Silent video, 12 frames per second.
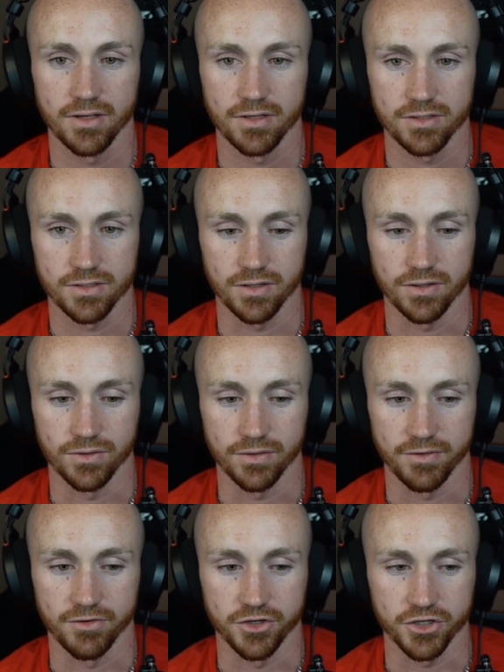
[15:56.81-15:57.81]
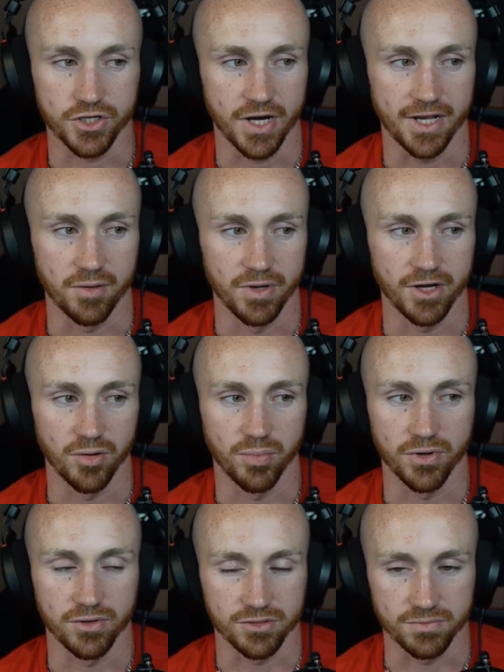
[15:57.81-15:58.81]
So if you're just trying to get bigger, put
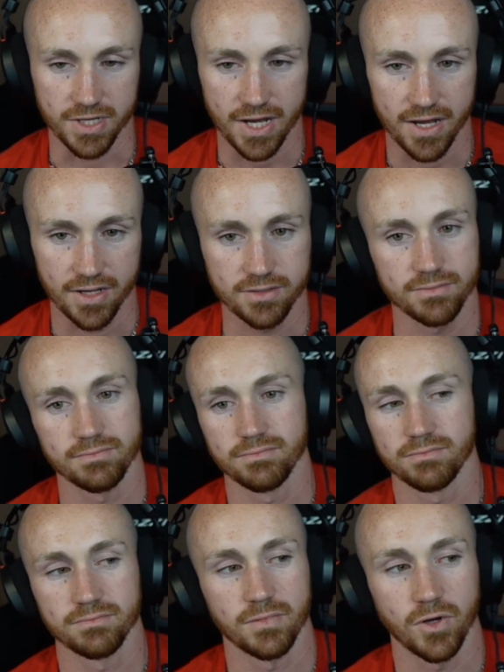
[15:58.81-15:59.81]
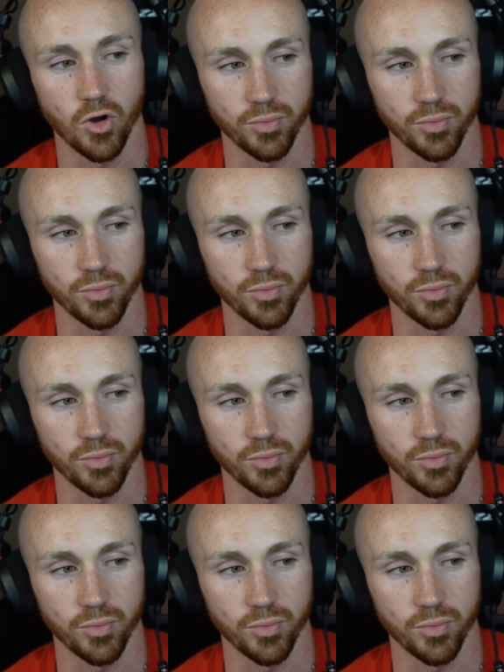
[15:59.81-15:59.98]
on some size, open